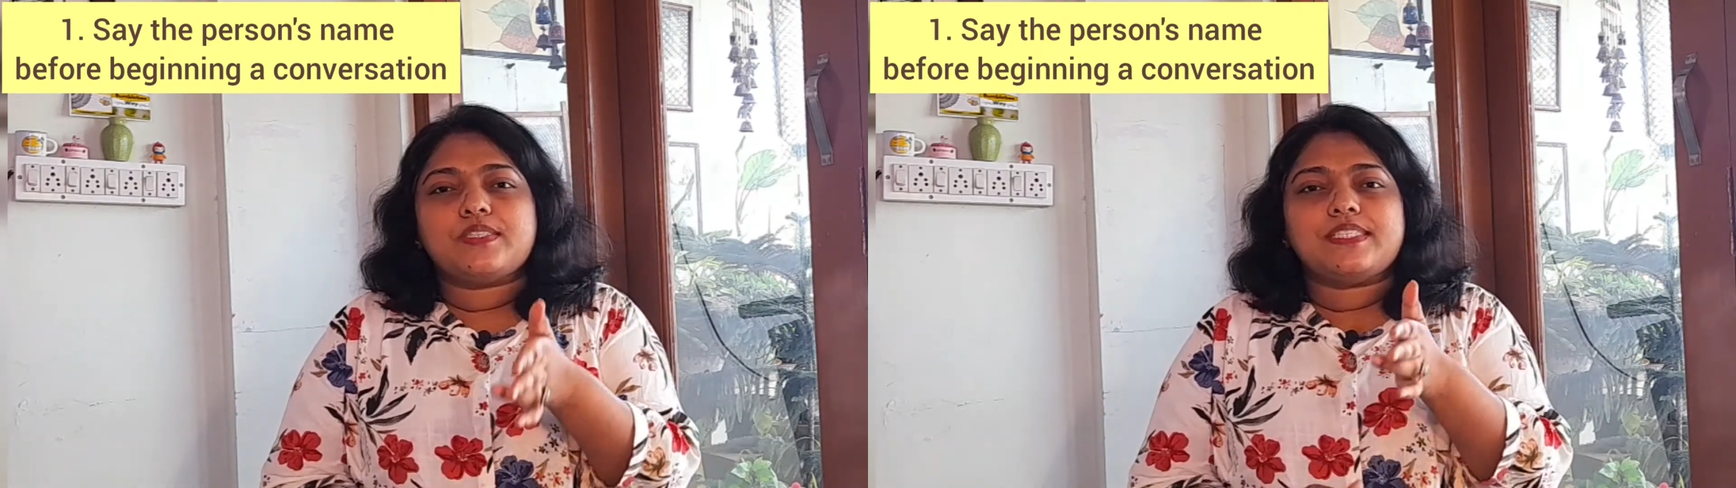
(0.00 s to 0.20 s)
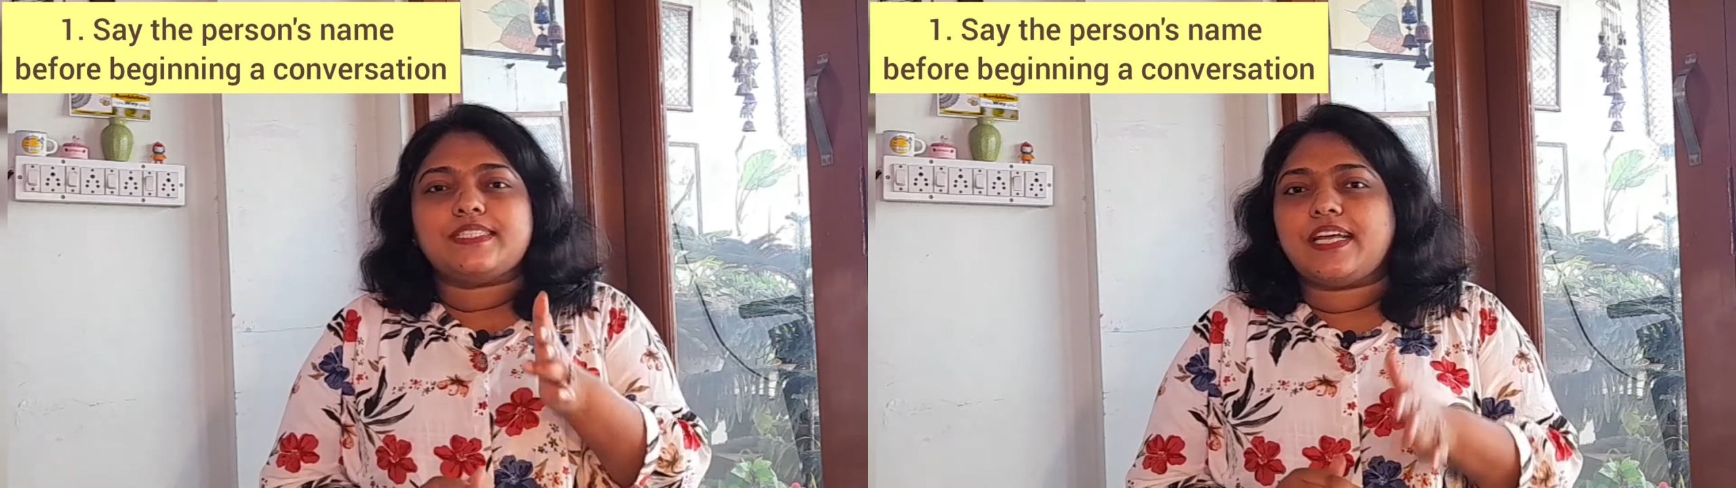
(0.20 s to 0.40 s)

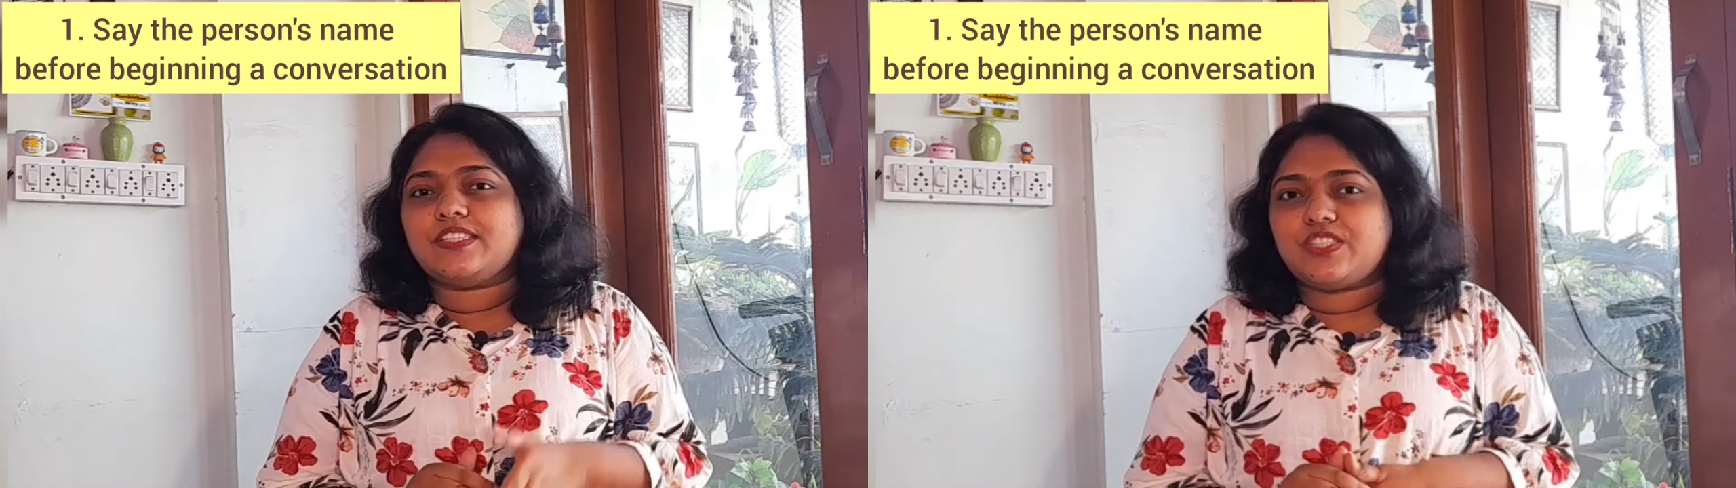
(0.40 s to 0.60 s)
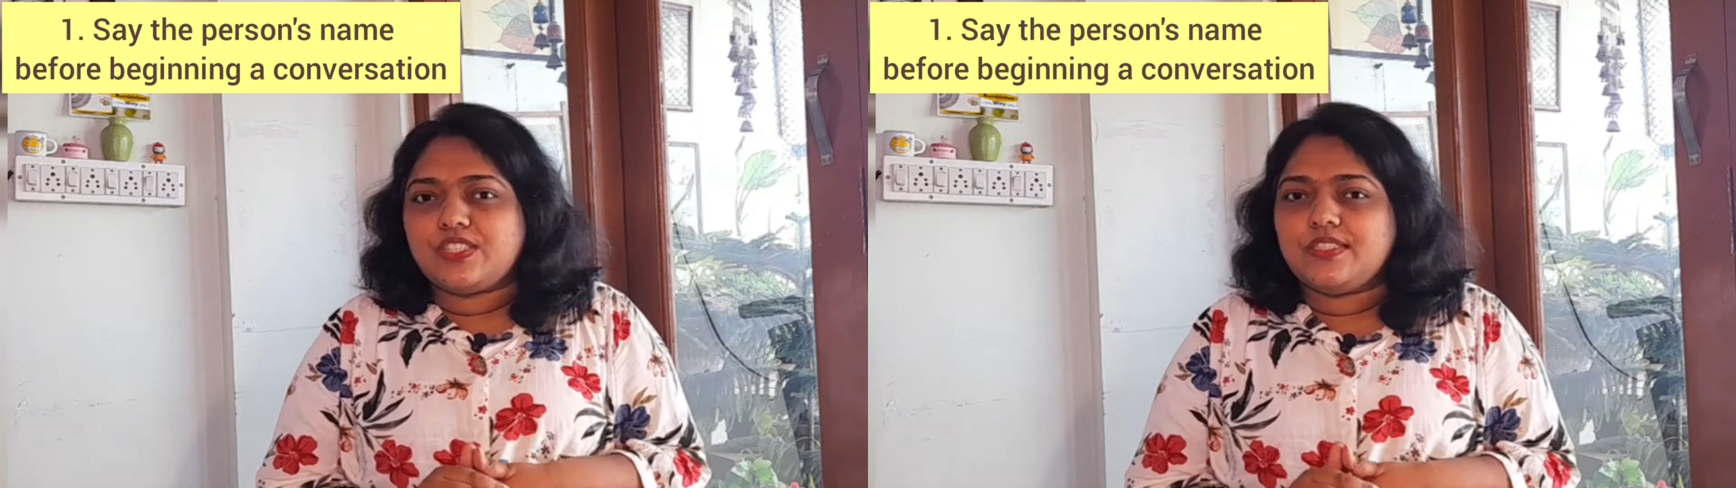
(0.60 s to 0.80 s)

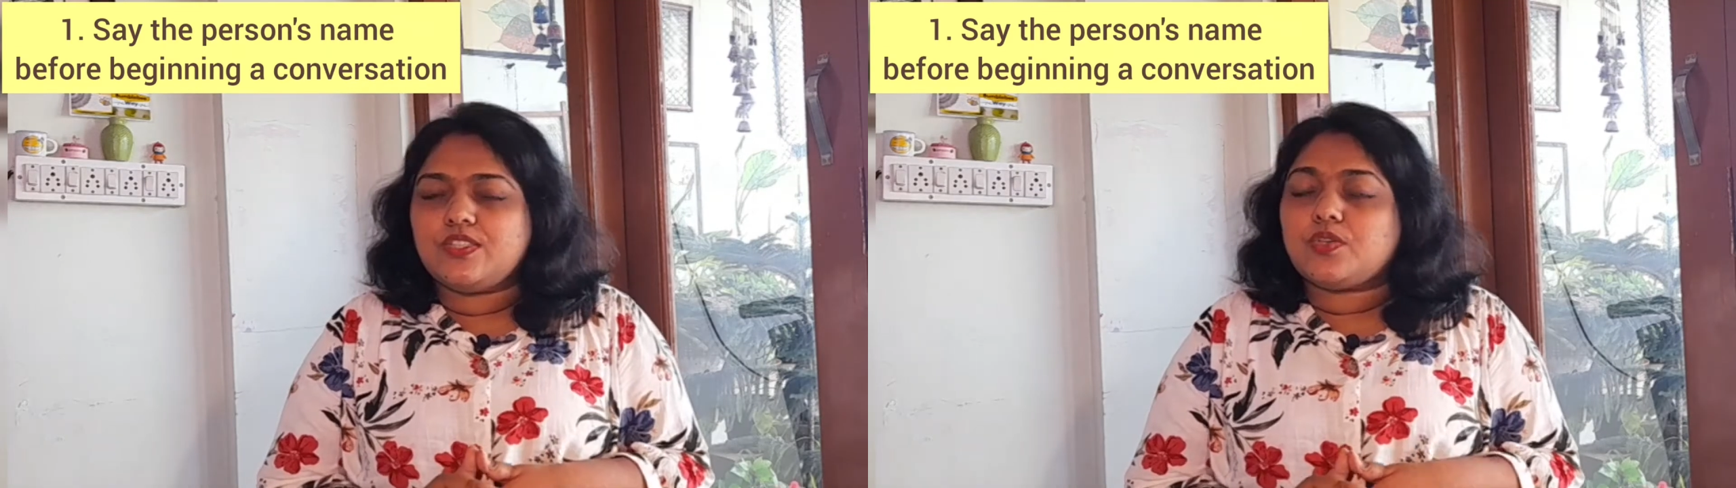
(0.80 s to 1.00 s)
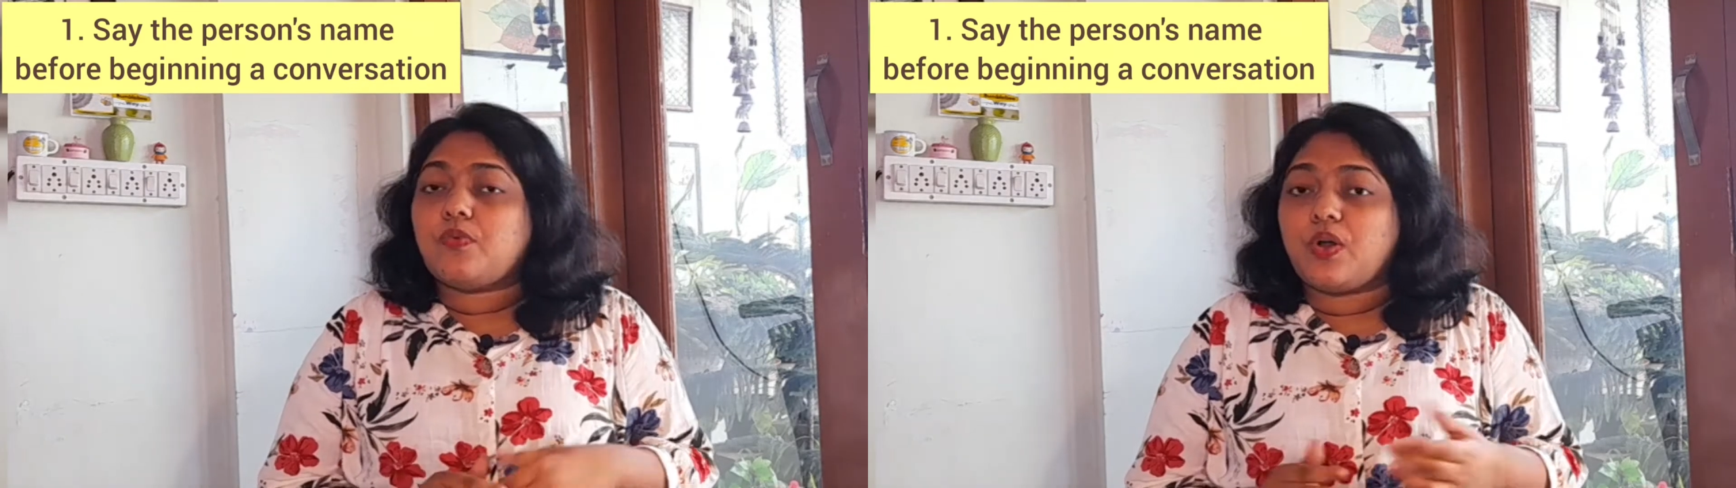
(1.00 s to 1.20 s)
attention
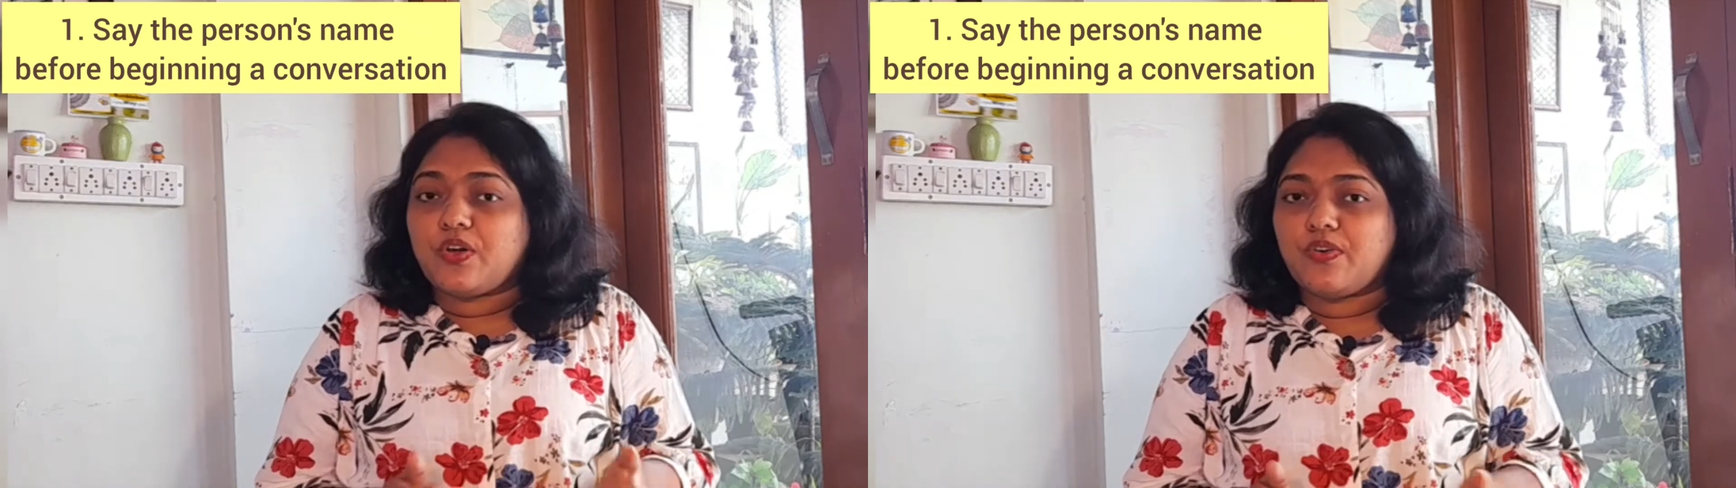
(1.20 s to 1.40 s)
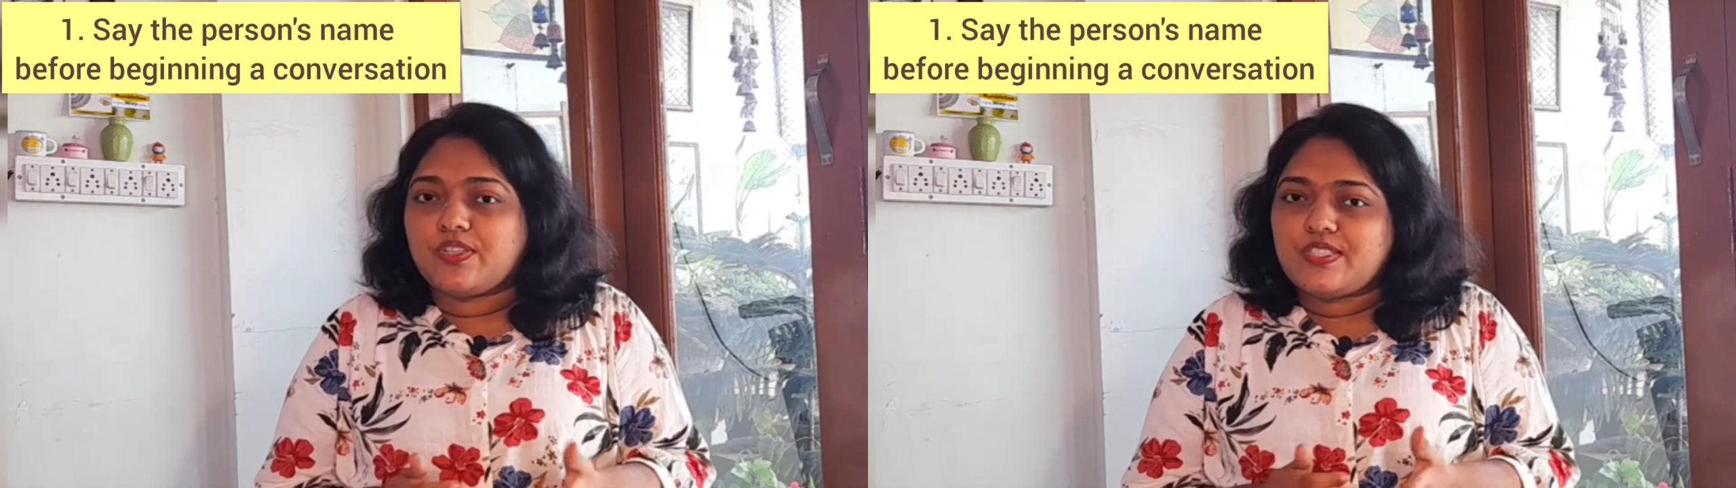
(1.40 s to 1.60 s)
to what you're going to